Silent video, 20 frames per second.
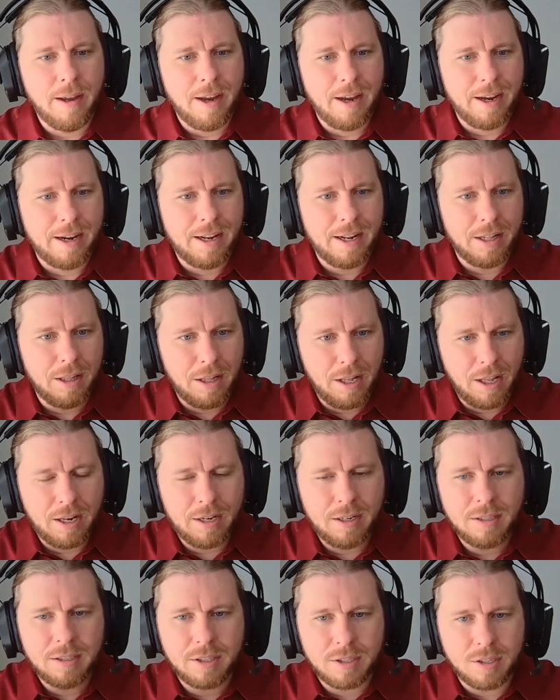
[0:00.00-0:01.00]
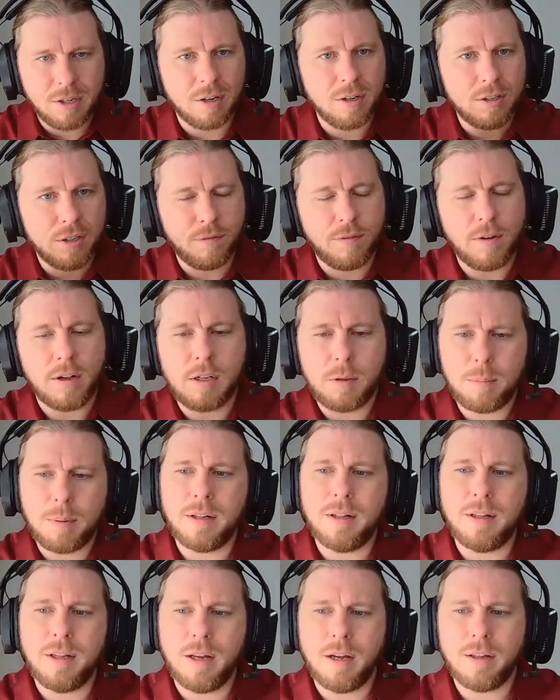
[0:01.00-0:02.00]
I can then start
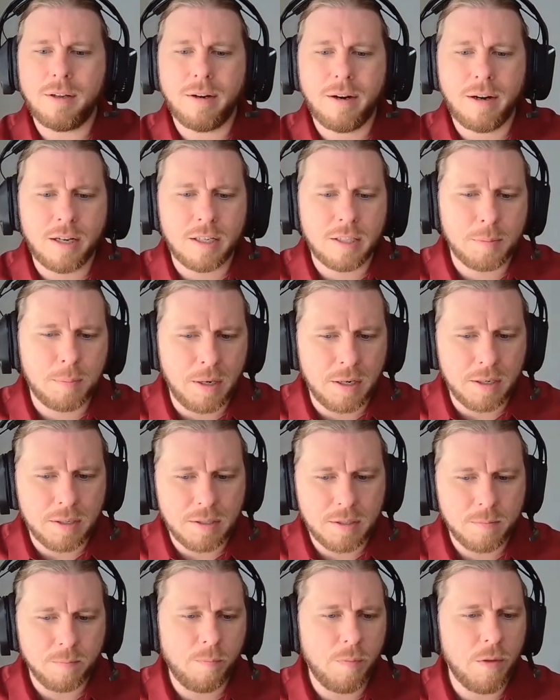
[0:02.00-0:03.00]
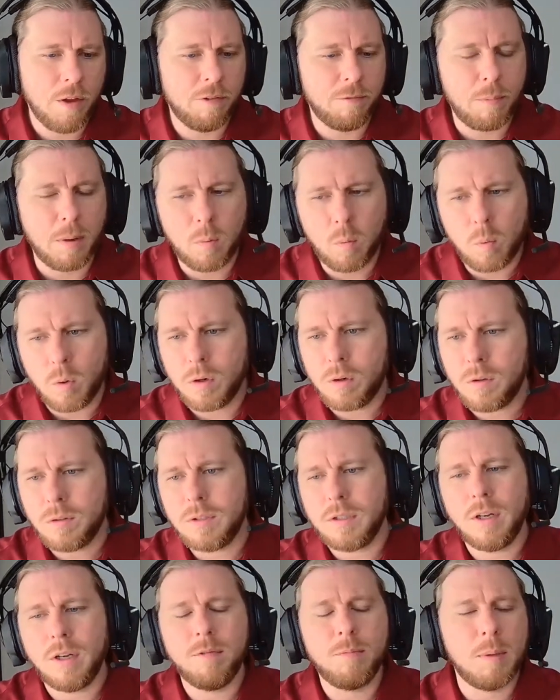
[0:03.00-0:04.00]
developing the other aspects of my
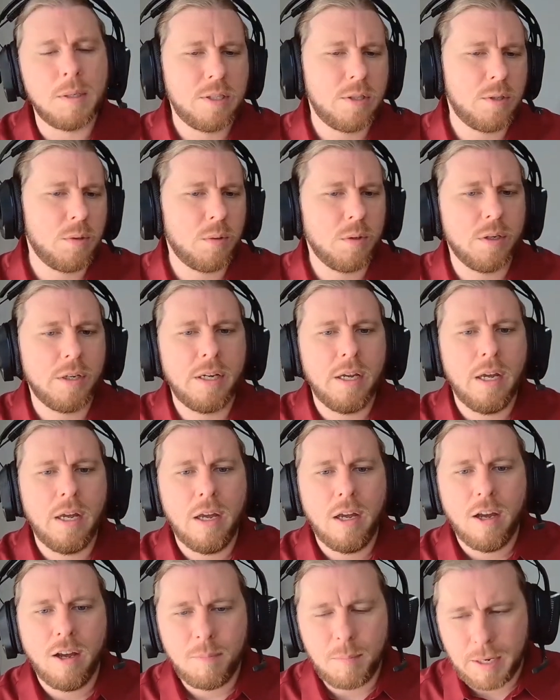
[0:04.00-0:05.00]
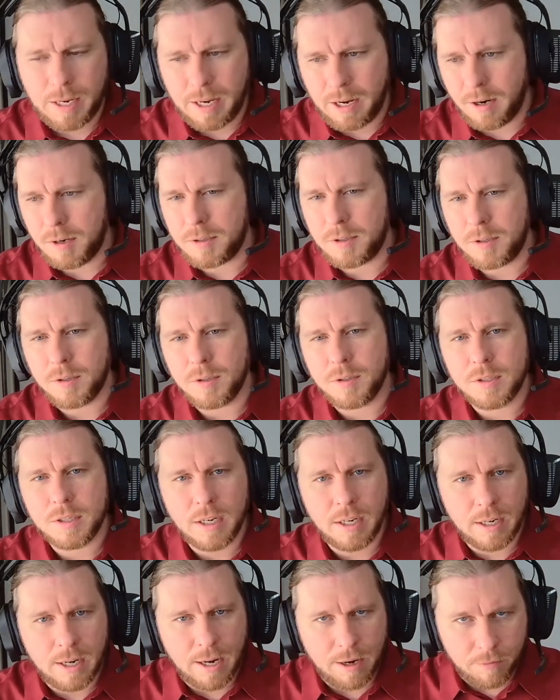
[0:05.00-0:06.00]
world, of my story, of my characters,
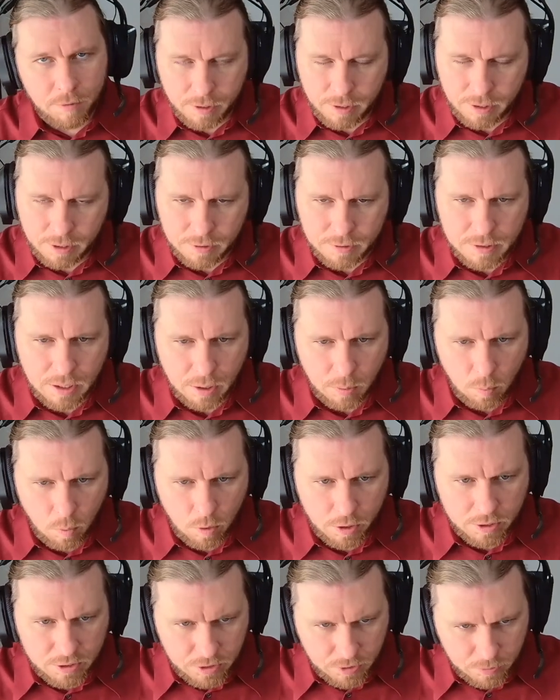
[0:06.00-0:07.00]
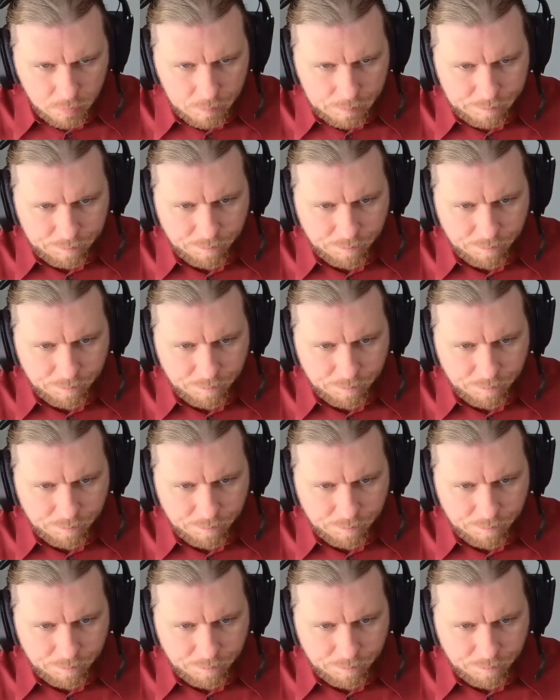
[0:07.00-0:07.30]
and everything else that I want to do.